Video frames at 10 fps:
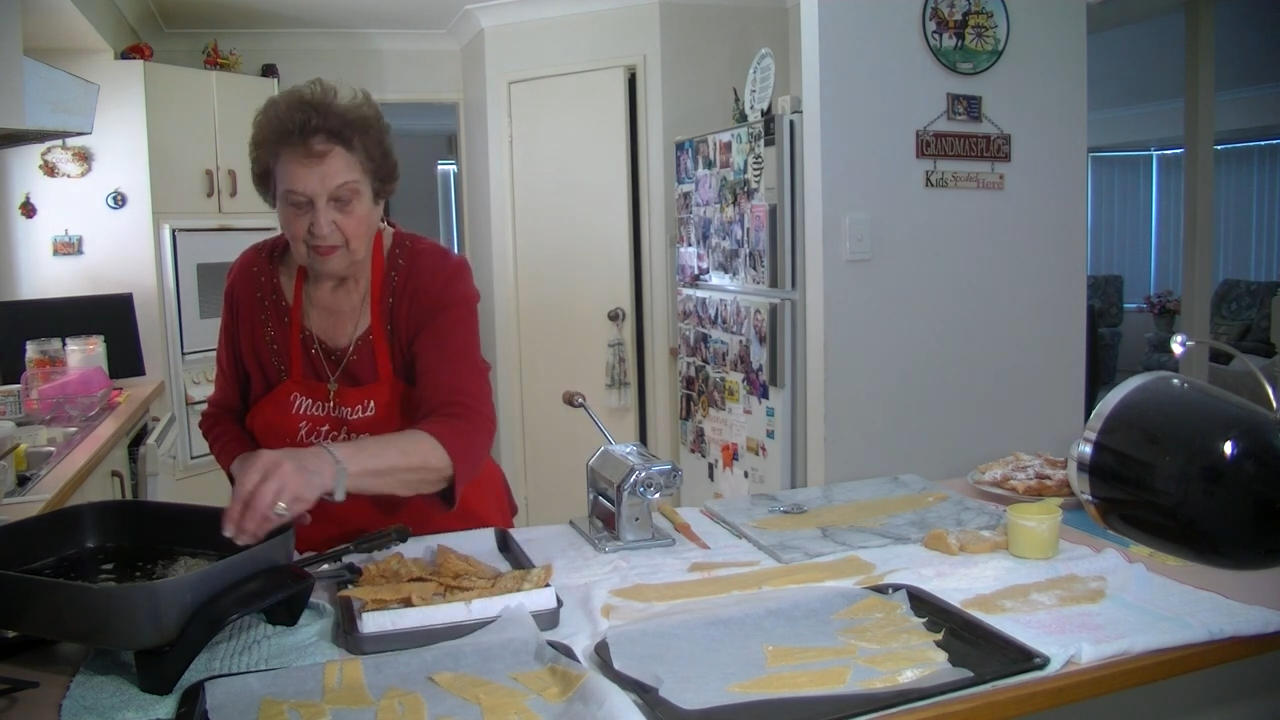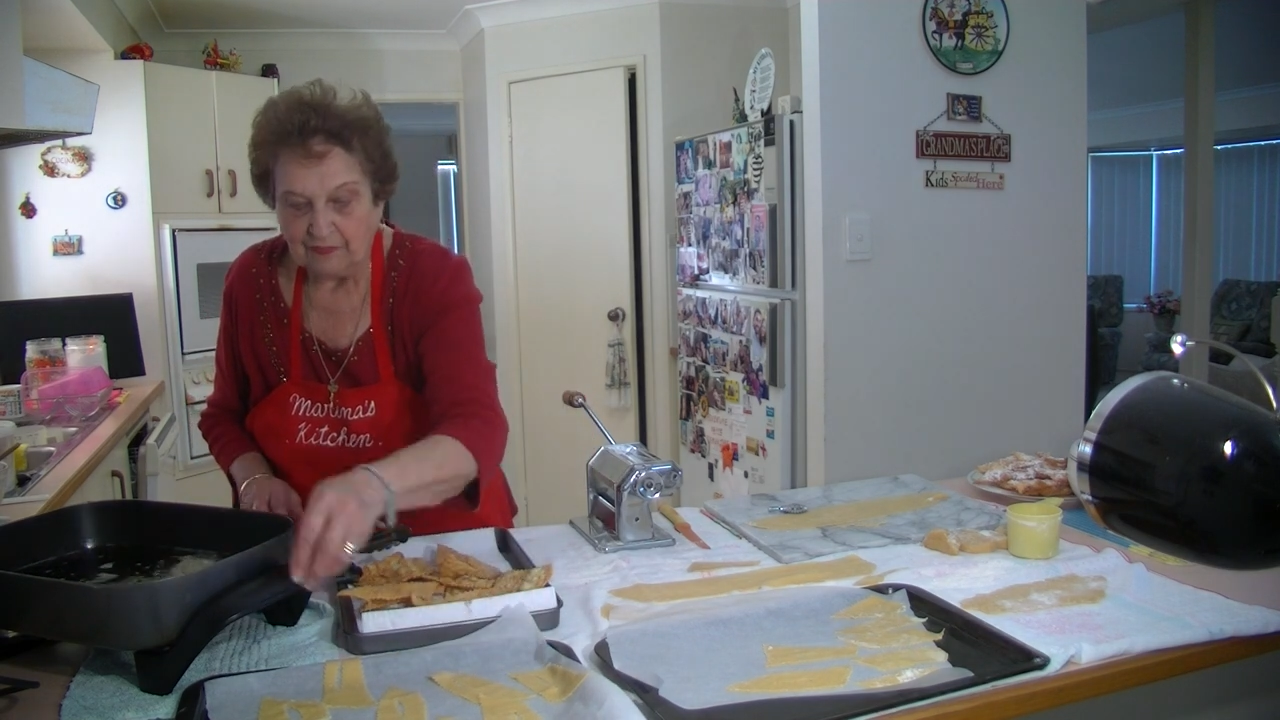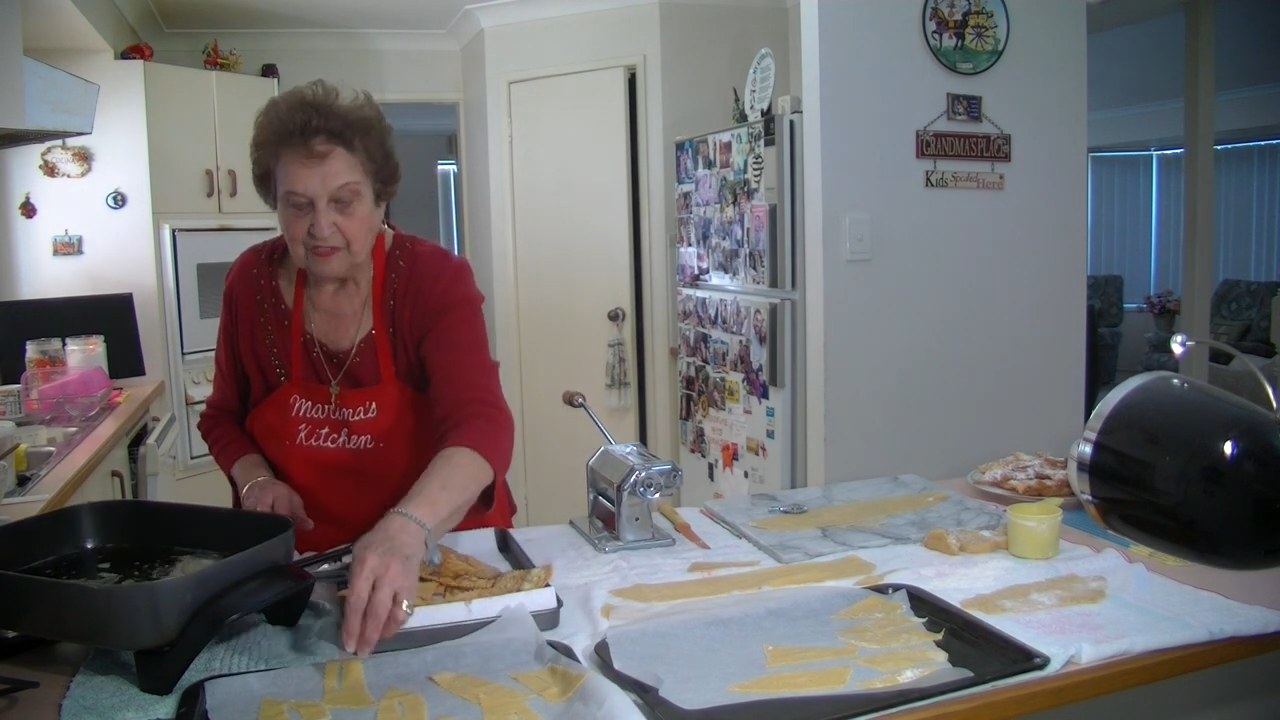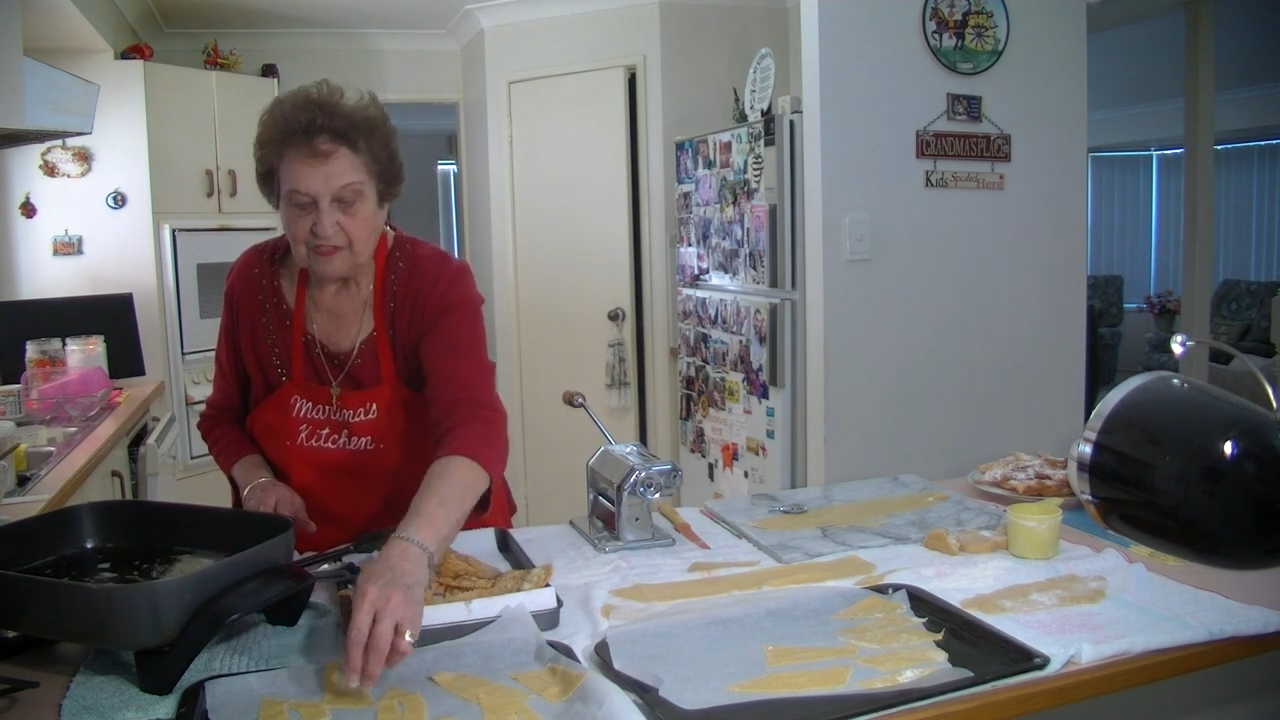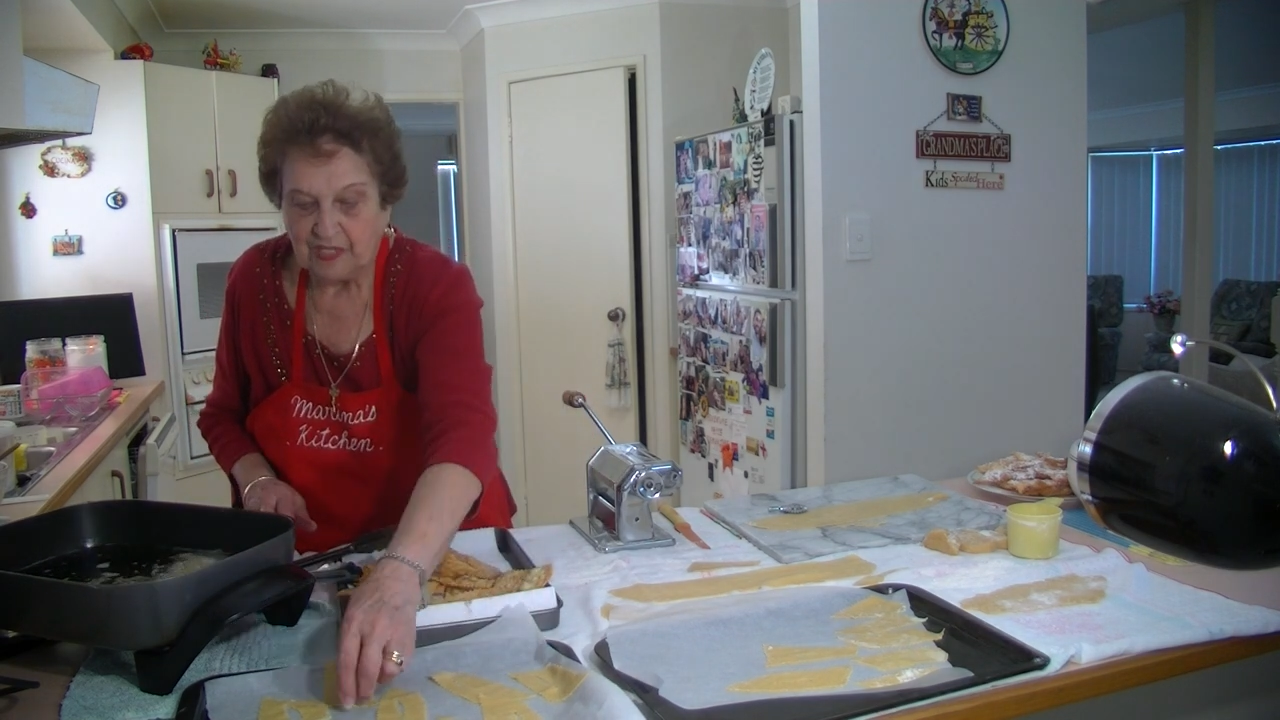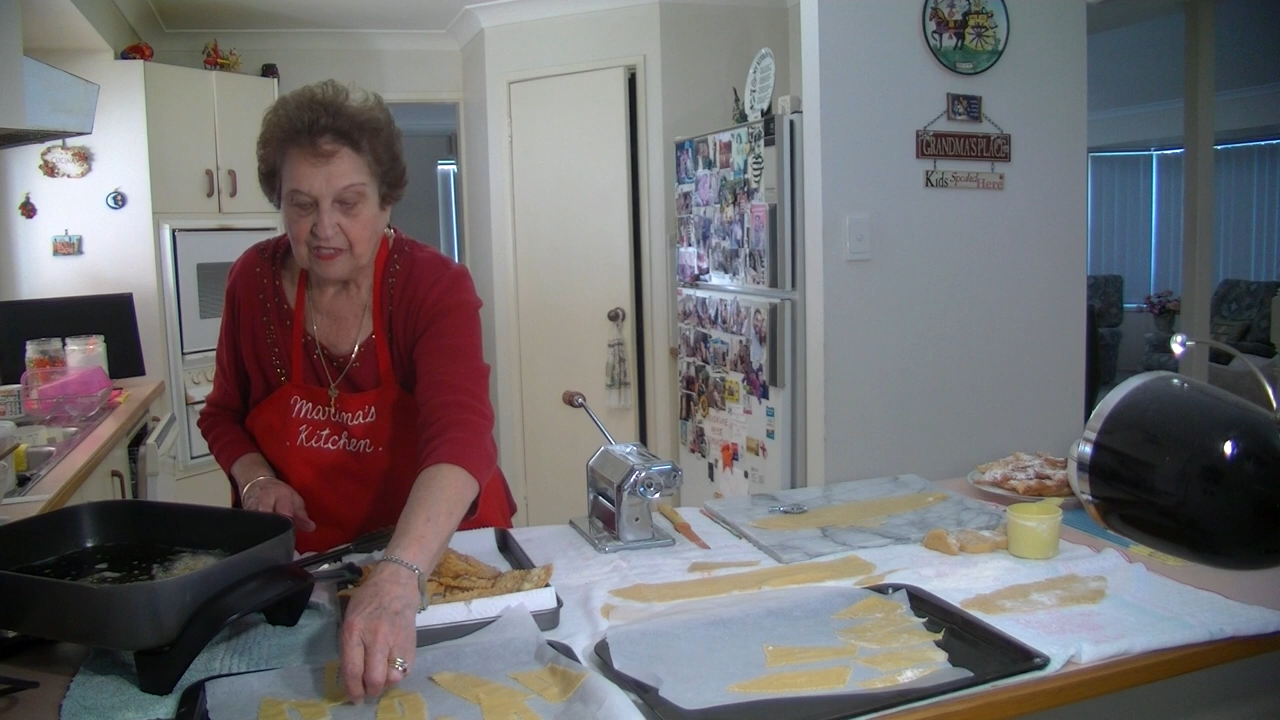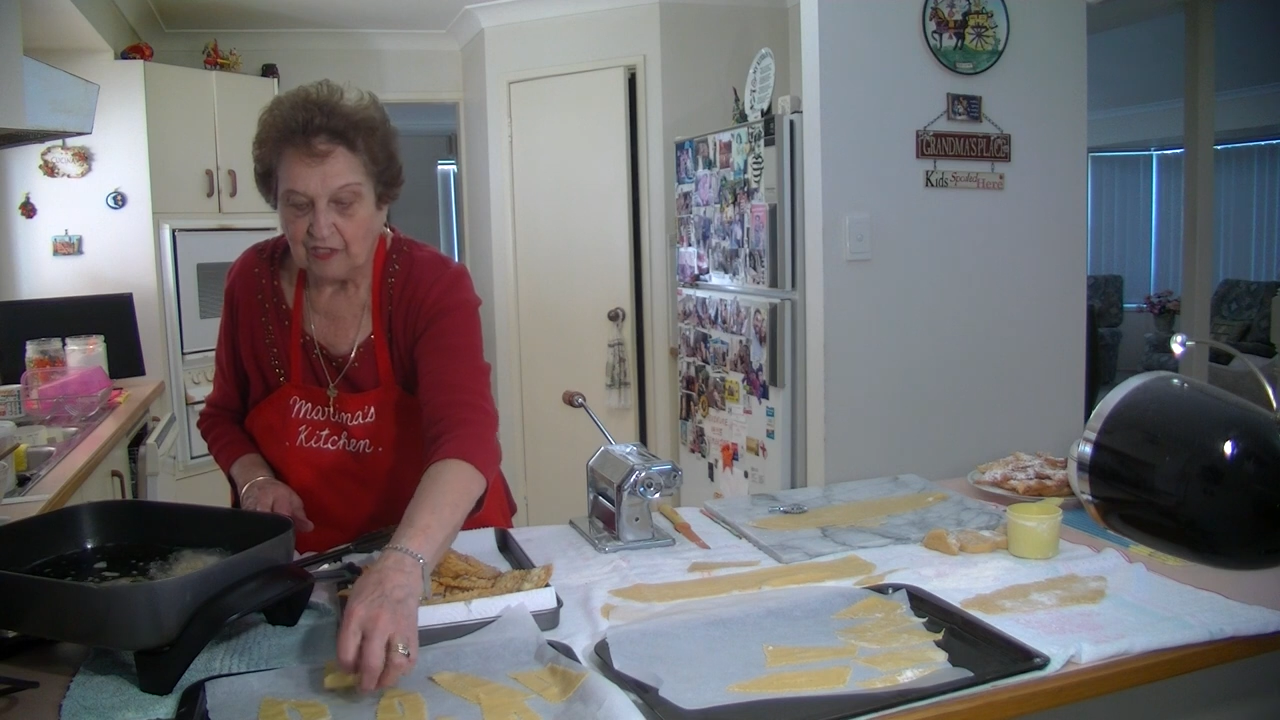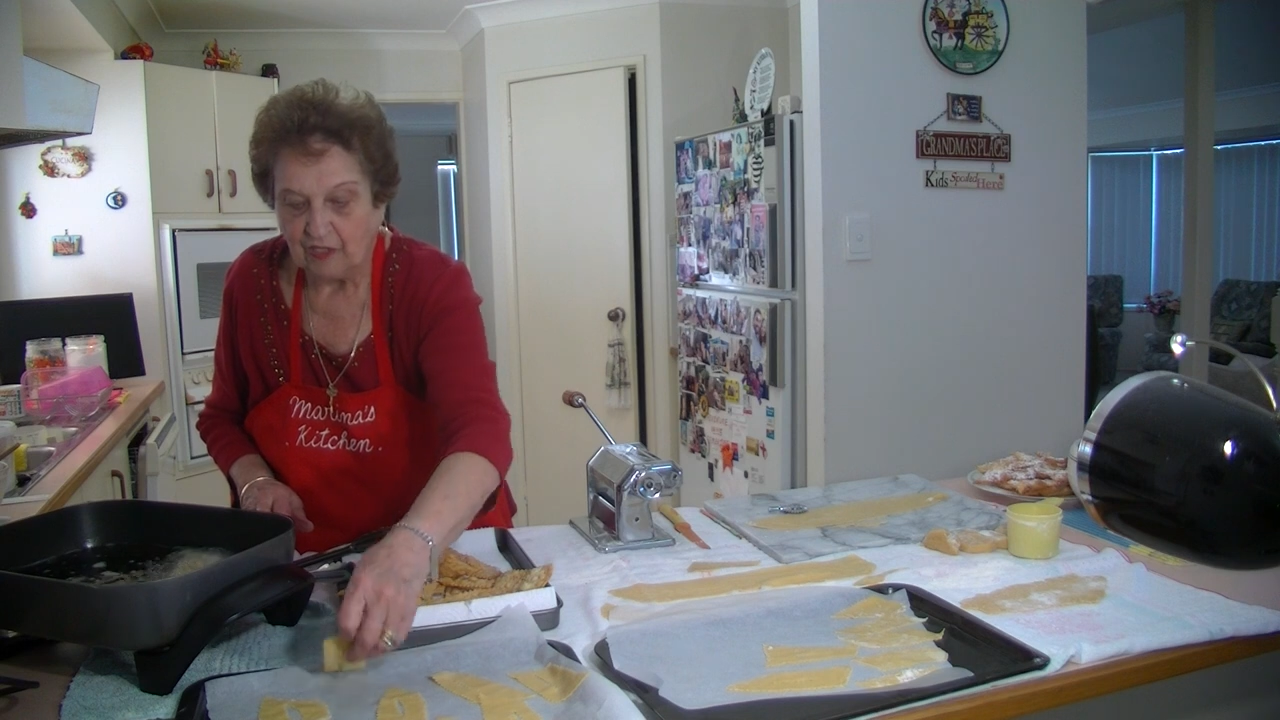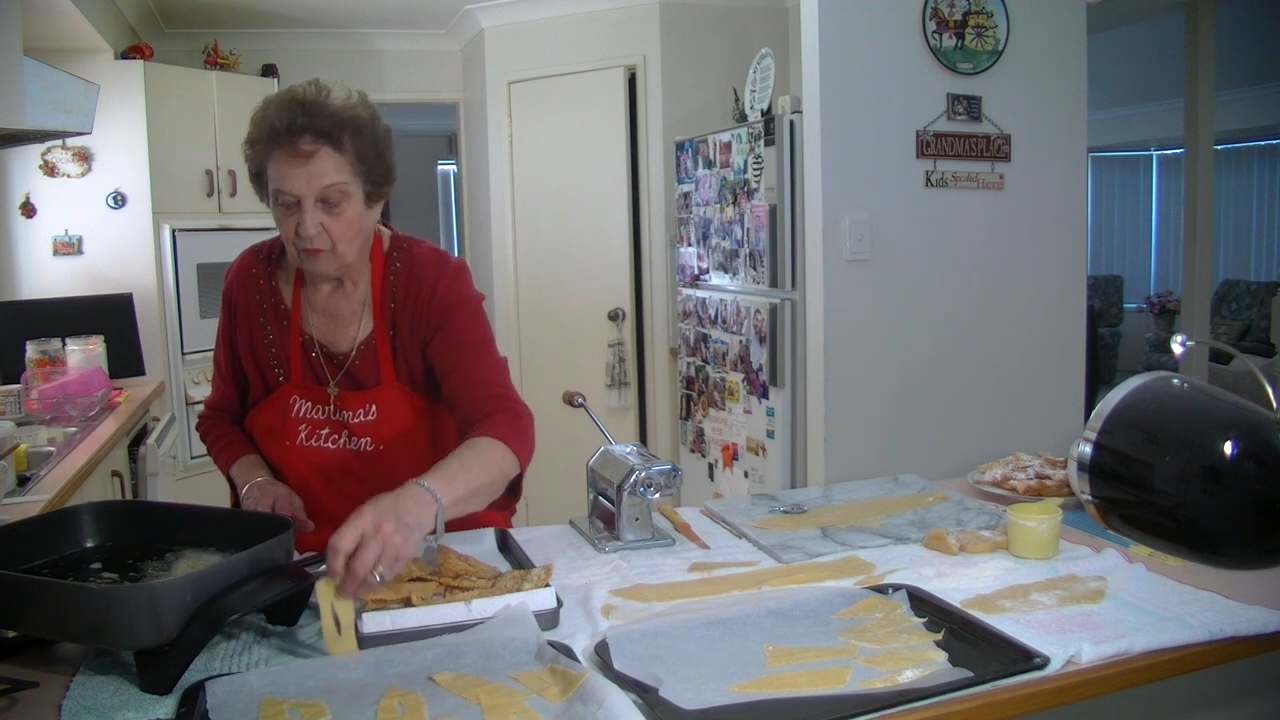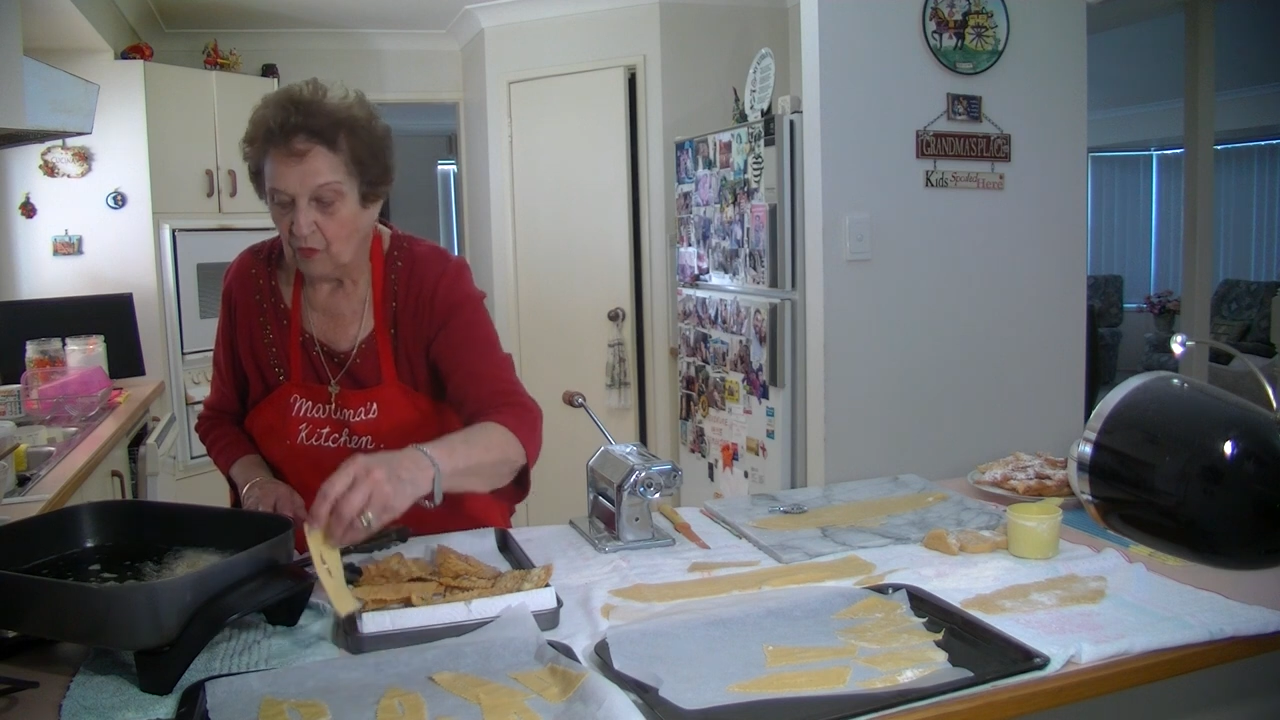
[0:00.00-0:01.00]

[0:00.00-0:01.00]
This second lot